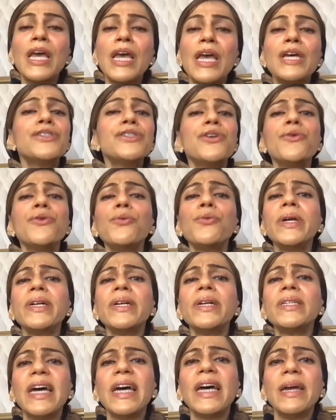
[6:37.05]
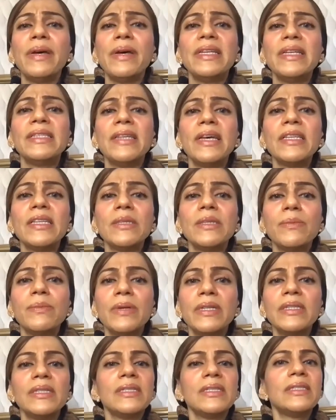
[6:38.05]
So real-time
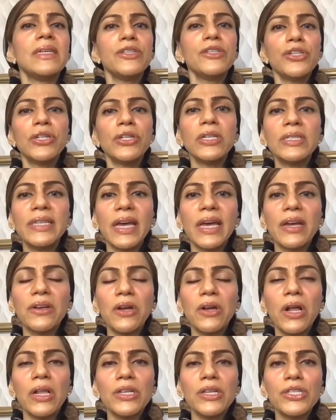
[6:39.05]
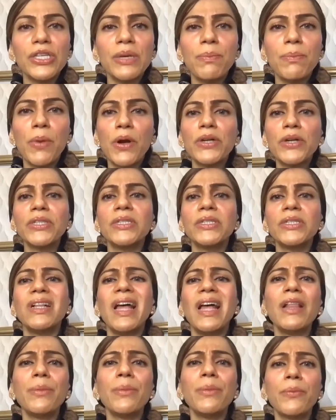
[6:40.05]
assessments, digital technology, personal
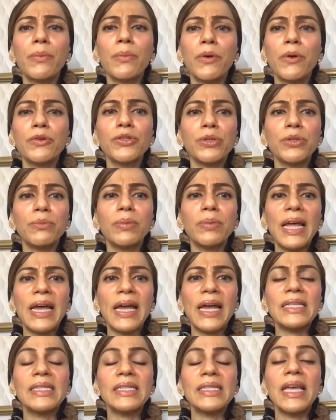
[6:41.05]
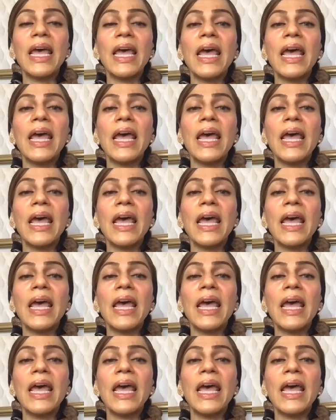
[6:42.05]
health promotion plans,